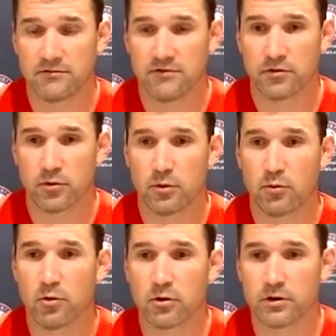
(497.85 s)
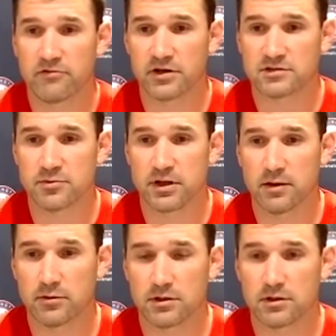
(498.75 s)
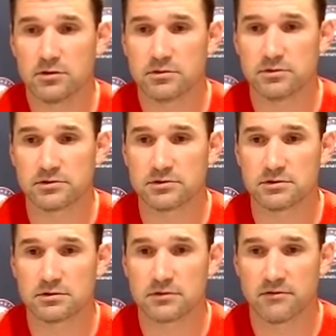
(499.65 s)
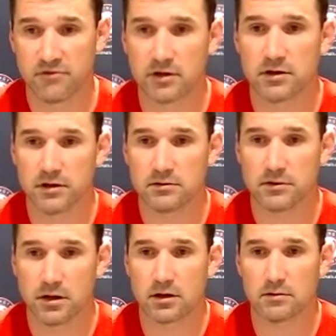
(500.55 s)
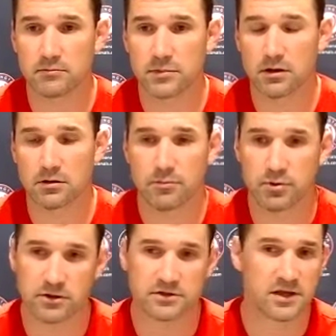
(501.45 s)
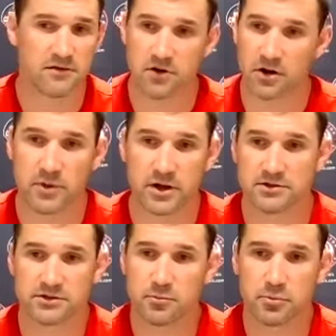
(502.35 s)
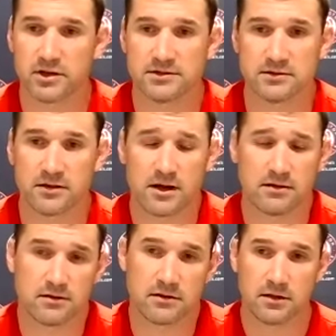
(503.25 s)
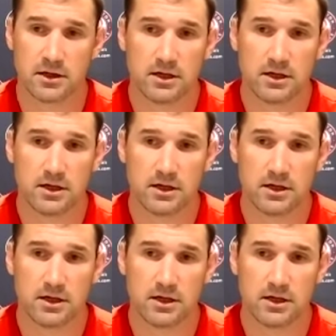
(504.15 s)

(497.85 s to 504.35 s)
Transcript: for the reward of us being able to use the video, you know, you put your safeguard measures in place, and then I think,